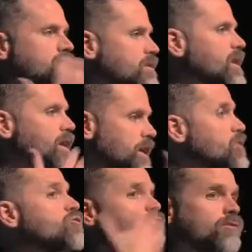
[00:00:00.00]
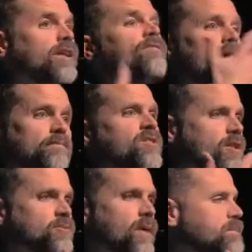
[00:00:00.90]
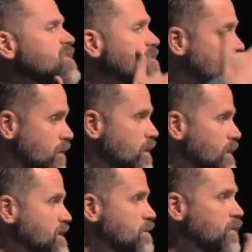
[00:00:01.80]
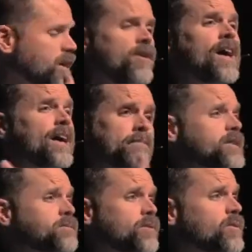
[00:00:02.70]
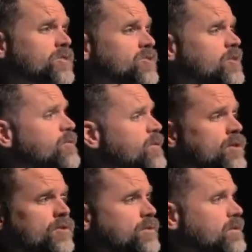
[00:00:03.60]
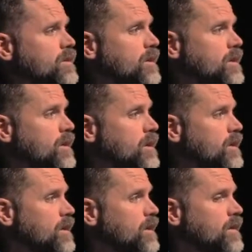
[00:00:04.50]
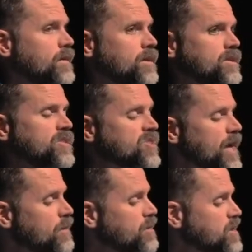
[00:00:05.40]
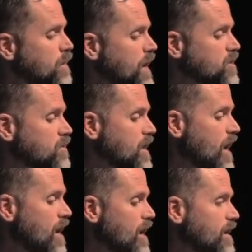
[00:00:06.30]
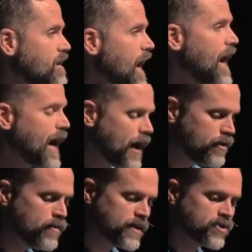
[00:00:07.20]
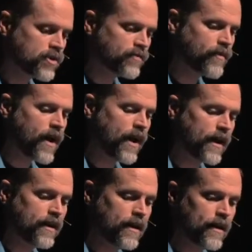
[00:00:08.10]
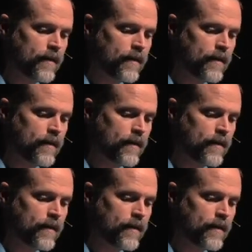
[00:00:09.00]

to, and then you live up to those promises, you know what it makes me want to do? It makes me want to serve you. It's the same response with God. How, how do we serve God?